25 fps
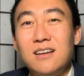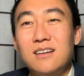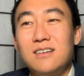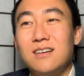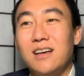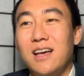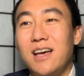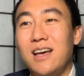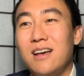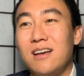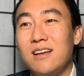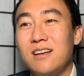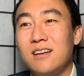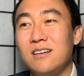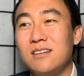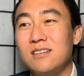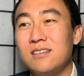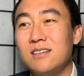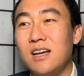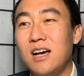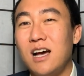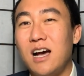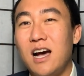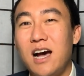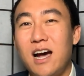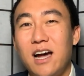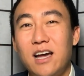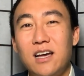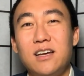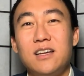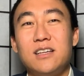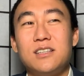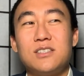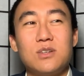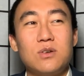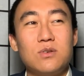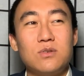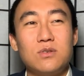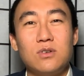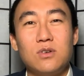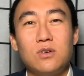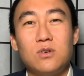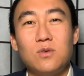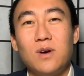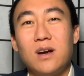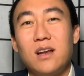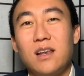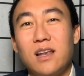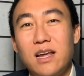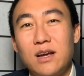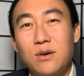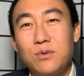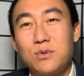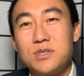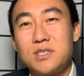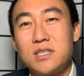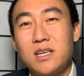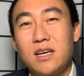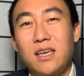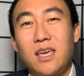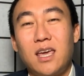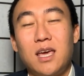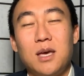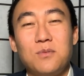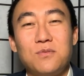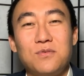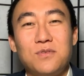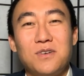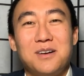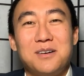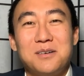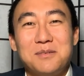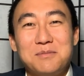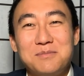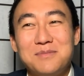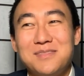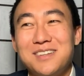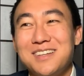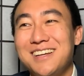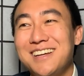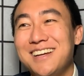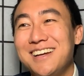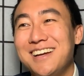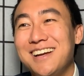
and I don't know what language that came from.